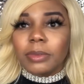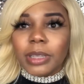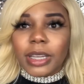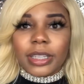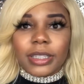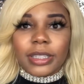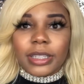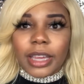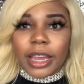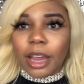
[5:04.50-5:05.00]

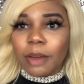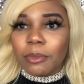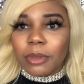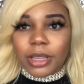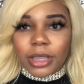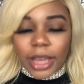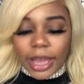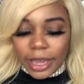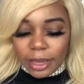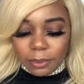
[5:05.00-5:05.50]
because the camera
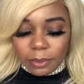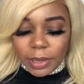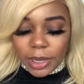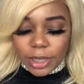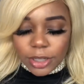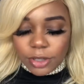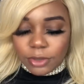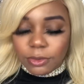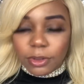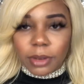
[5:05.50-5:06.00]
like
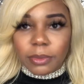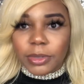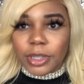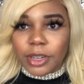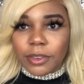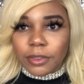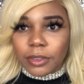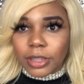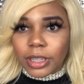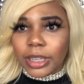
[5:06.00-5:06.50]
picks you up
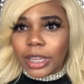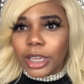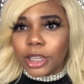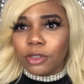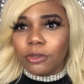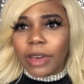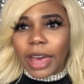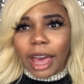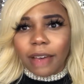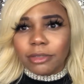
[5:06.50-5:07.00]
differently, like
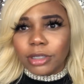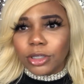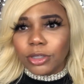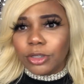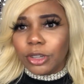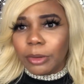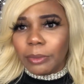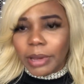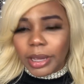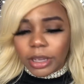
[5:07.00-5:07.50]
you have to do
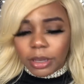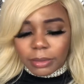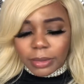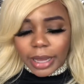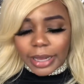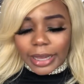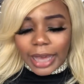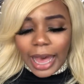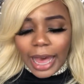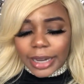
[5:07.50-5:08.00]
your makeup
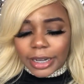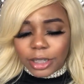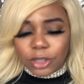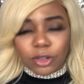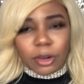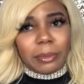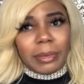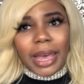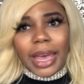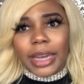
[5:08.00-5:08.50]
like kind of
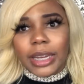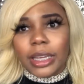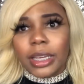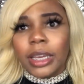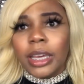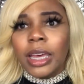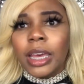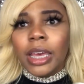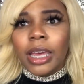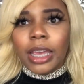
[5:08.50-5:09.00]
dramatic
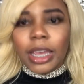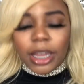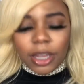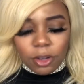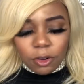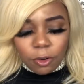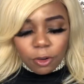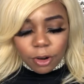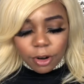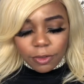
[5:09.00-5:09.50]

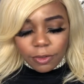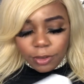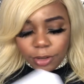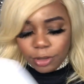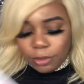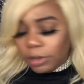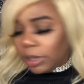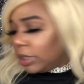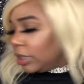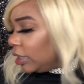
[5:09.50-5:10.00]
in order for
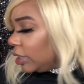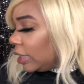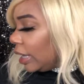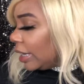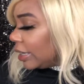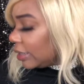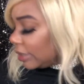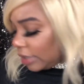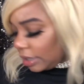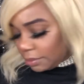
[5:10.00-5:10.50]
you to look
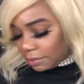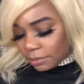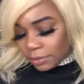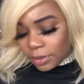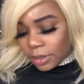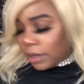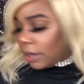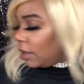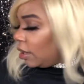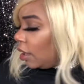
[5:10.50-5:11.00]
like something
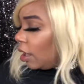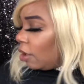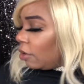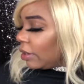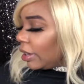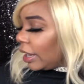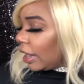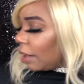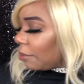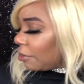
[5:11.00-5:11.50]
on
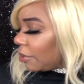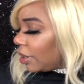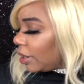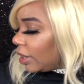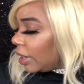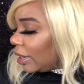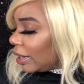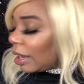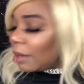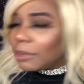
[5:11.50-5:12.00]
camera.
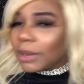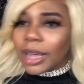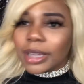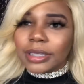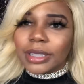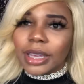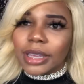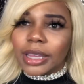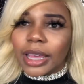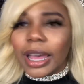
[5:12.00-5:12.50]
And I'm not
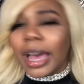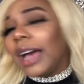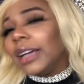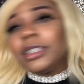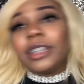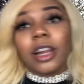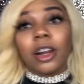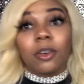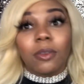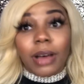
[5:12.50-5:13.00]
saying like
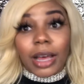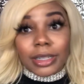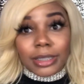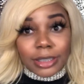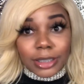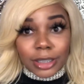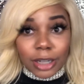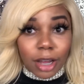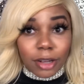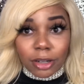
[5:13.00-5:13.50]
eyeshadow wise,
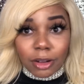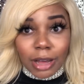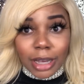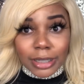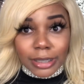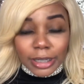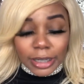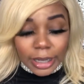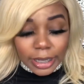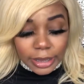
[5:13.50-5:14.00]
because y'all know I
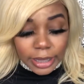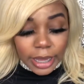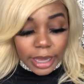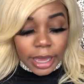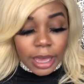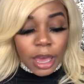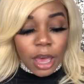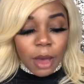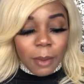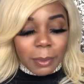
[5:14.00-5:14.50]
suck at that,
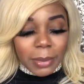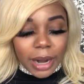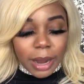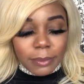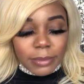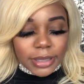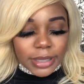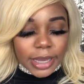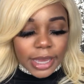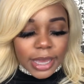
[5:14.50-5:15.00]
but
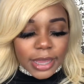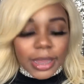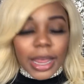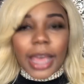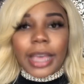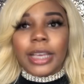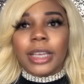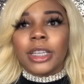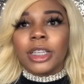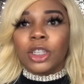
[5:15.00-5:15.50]
I'm saying
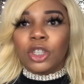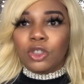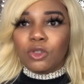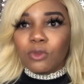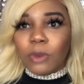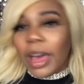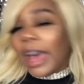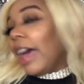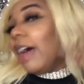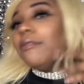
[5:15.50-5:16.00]
like
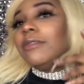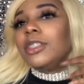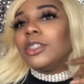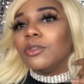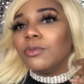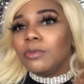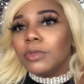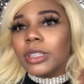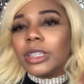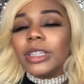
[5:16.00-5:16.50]
you have to
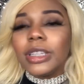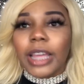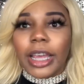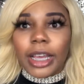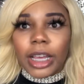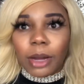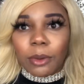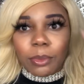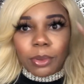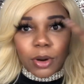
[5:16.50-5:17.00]
really
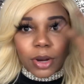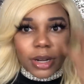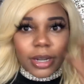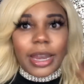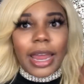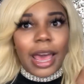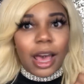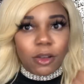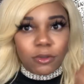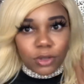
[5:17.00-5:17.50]
like
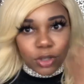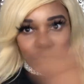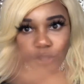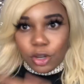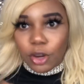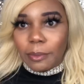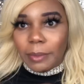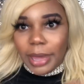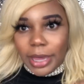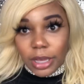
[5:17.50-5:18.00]
pronounce
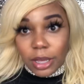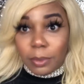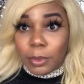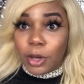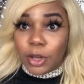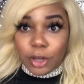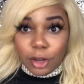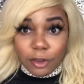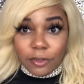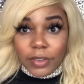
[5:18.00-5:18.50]
your makeup
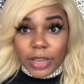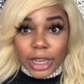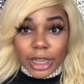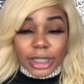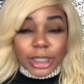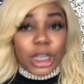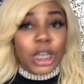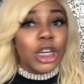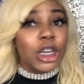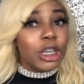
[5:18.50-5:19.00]
on your
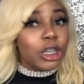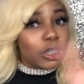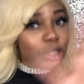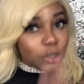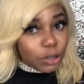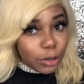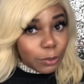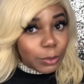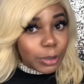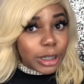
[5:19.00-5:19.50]
face so
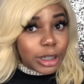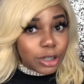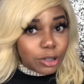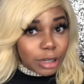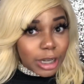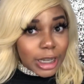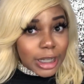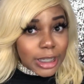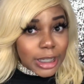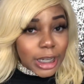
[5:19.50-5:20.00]
that when it
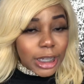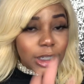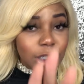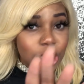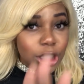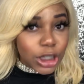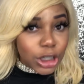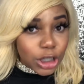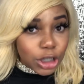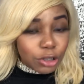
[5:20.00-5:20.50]
translates
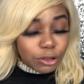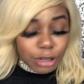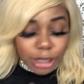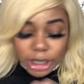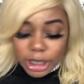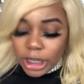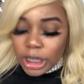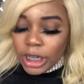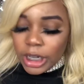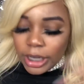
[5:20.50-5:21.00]
to the
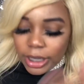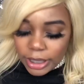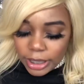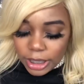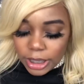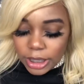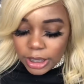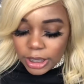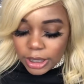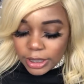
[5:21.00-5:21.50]
screen,
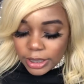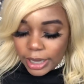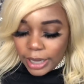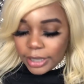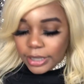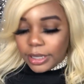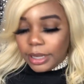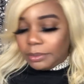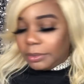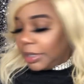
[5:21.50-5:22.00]
it looks like
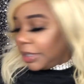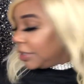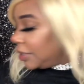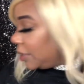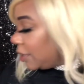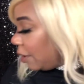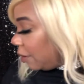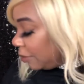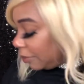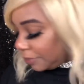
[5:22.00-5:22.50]
something.
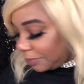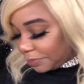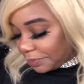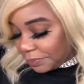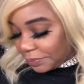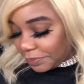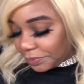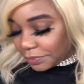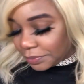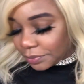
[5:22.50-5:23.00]
So
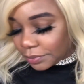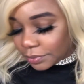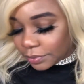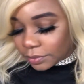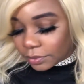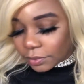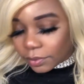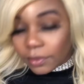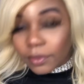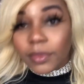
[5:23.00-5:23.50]

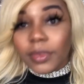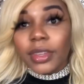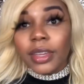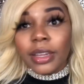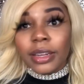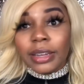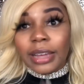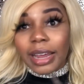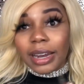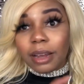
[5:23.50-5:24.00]

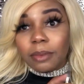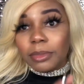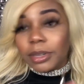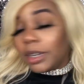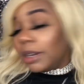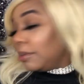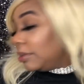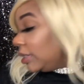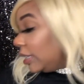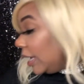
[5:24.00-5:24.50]
now that I'm
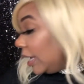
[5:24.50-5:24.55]
done with